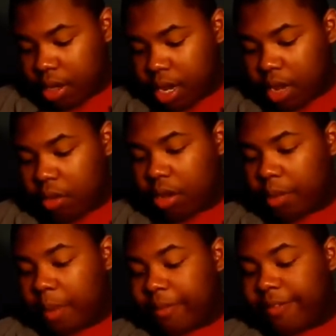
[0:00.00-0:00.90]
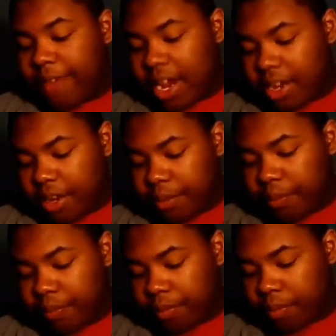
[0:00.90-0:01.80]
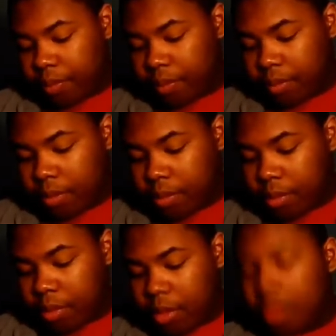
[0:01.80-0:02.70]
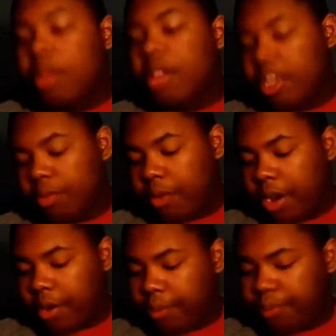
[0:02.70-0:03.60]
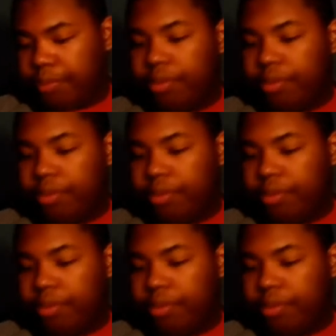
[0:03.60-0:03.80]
Like hold up, I'm gonna find it. This one right here.